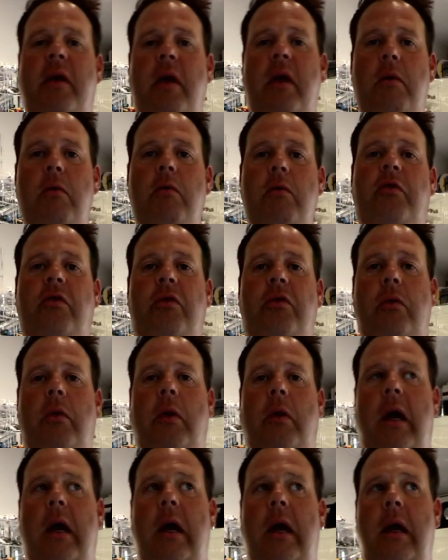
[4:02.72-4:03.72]
an old
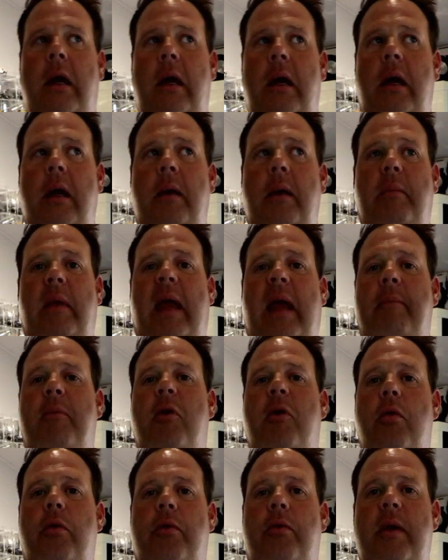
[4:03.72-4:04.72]

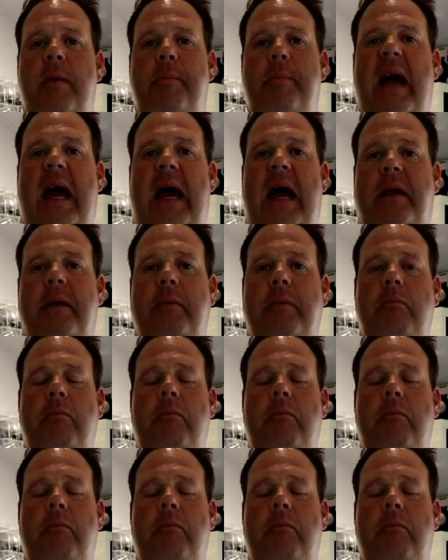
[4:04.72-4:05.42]
camcorder in a bag,